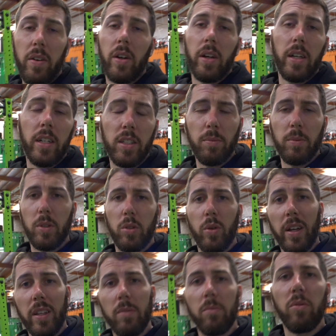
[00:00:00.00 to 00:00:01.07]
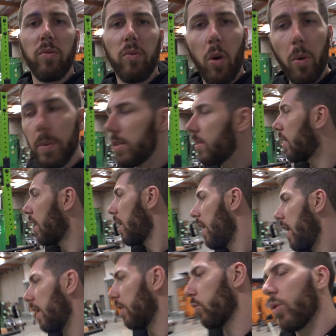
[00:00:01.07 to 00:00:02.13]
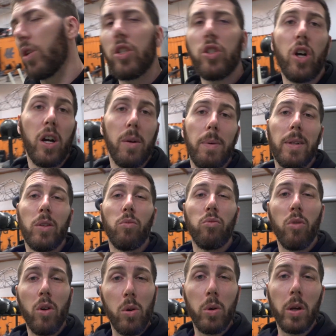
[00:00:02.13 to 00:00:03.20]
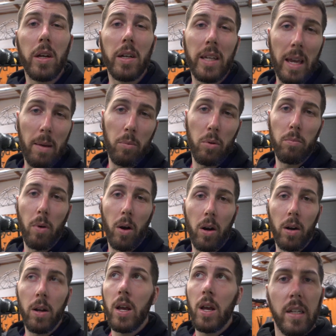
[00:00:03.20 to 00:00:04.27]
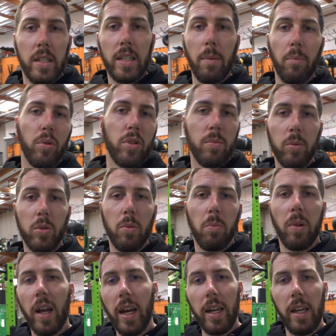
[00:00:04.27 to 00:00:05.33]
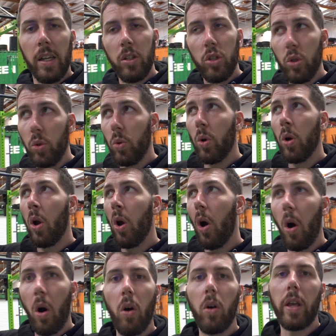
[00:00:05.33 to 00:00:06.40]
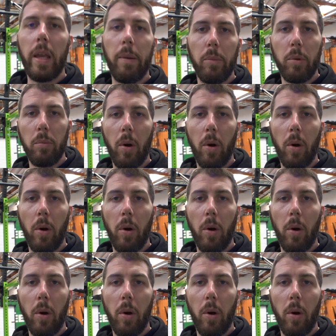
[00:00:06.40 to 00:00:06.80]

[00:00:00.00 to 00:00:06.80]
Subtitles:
here at GUNSMITH Strength and Performance. So we're going to talk about the Rogue Cambered Bar. Same principles apply to all cambered